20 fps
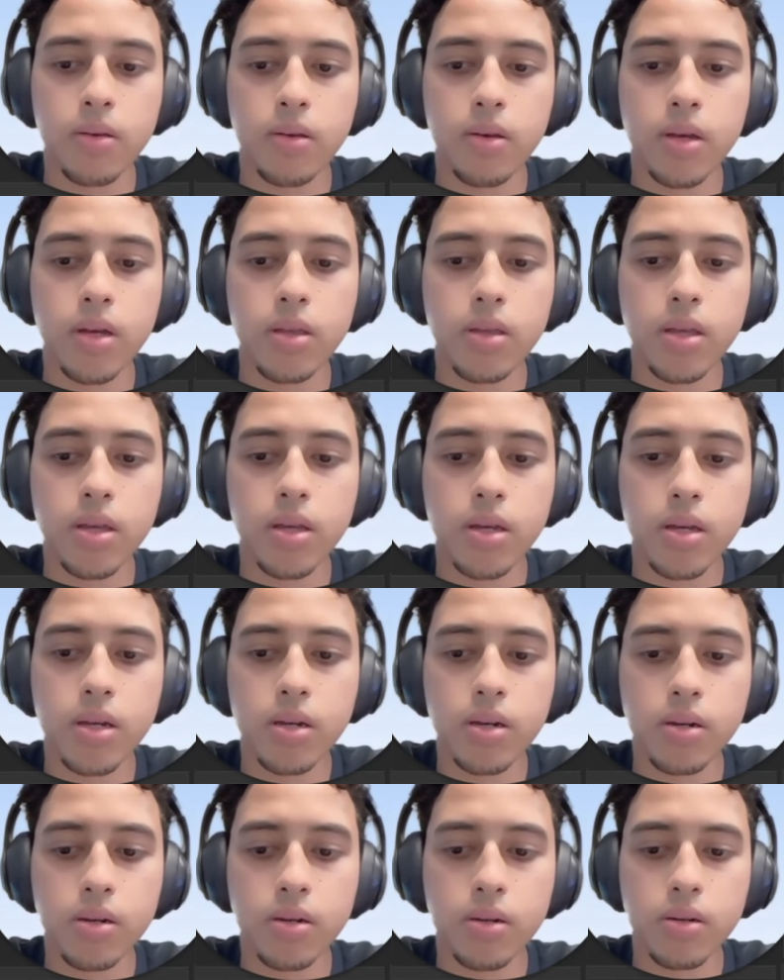And then
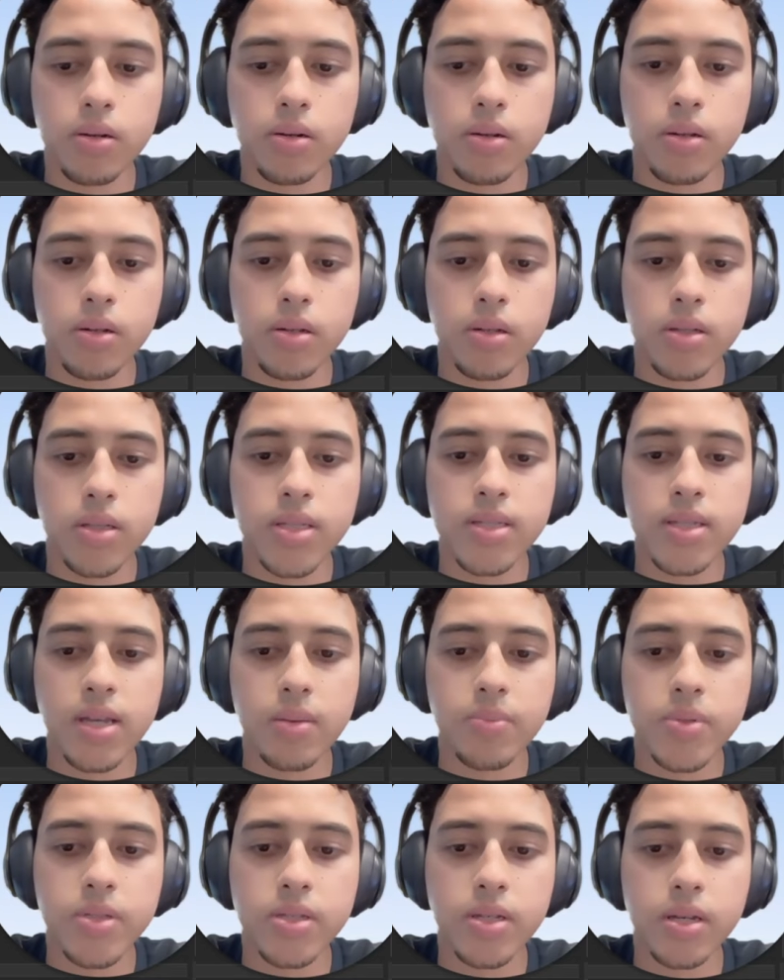
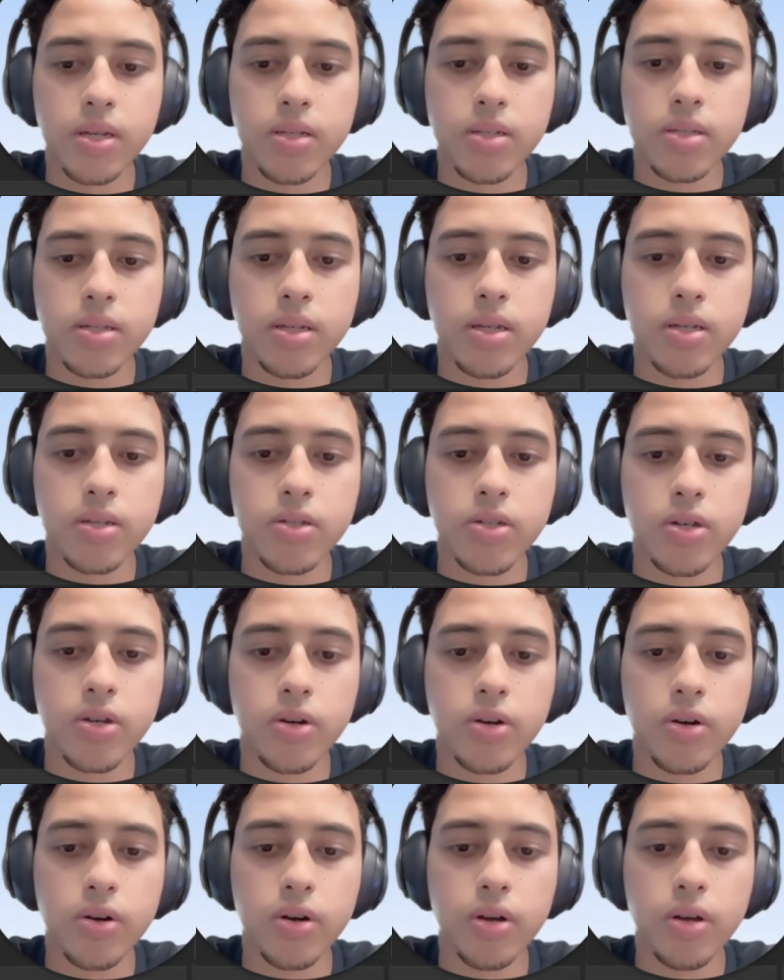step 6 is
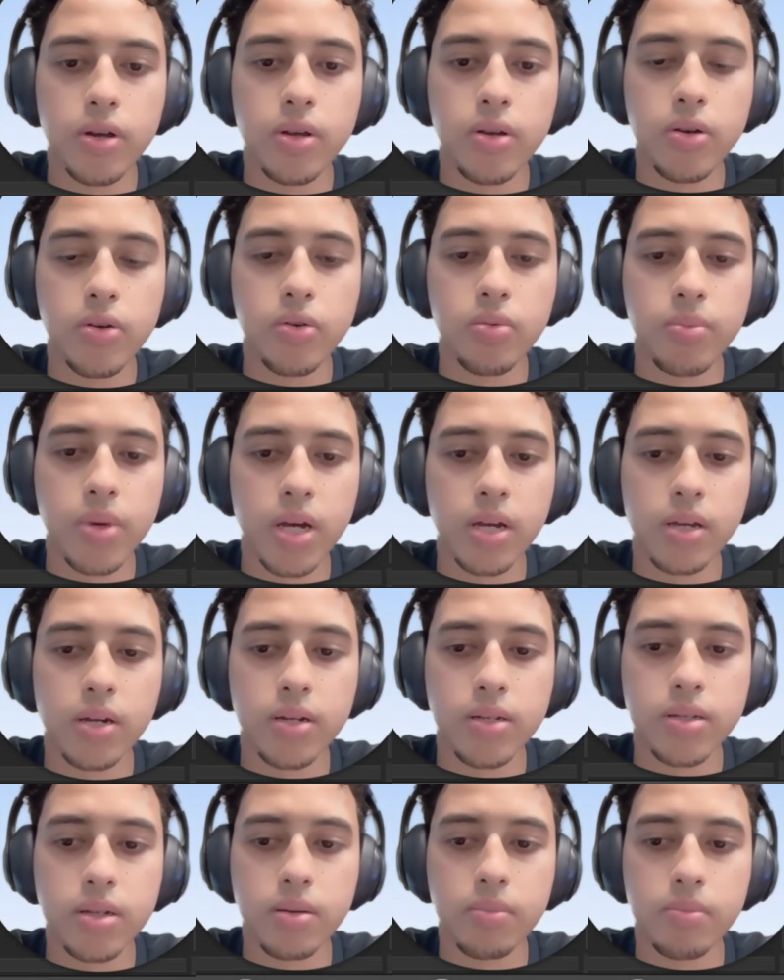your new
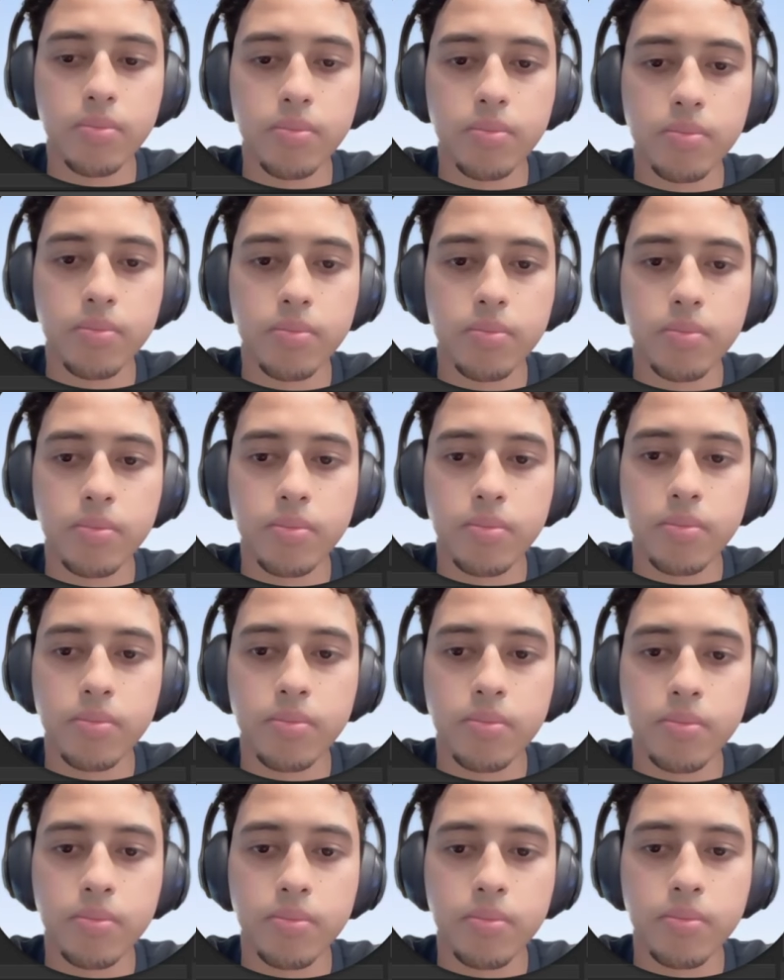mechanism
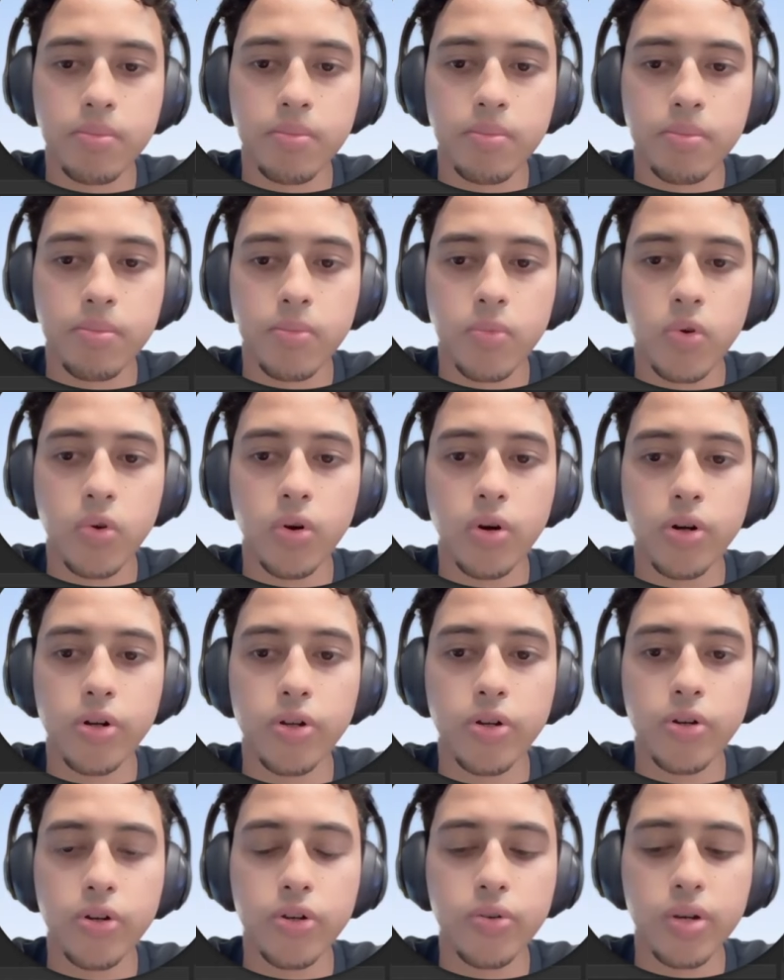or
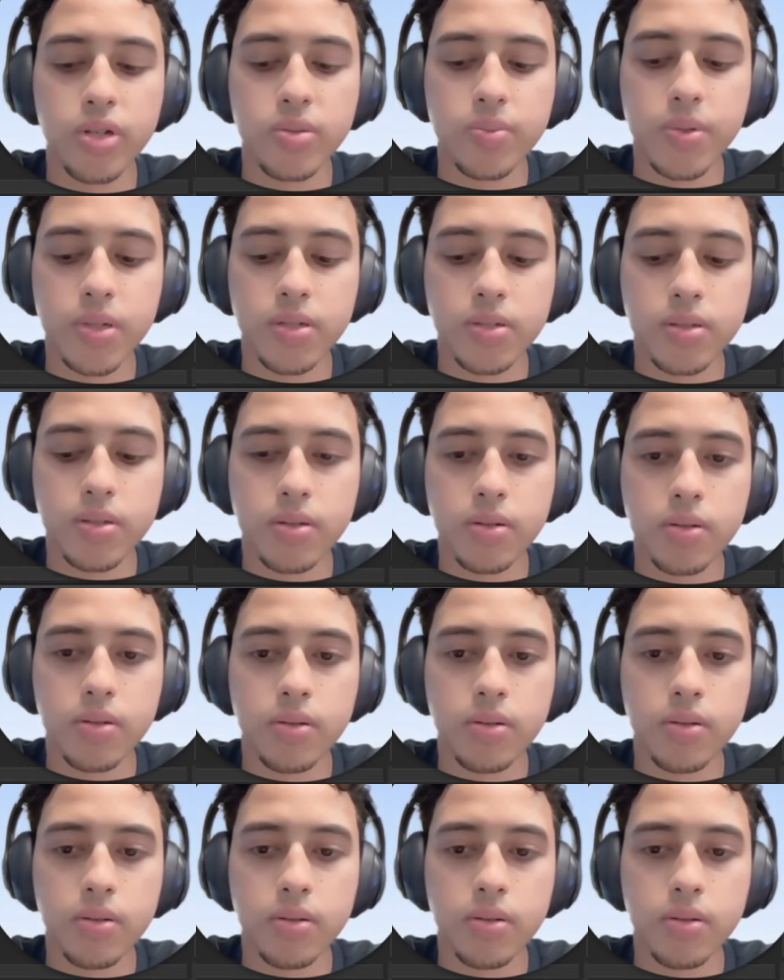your USPs.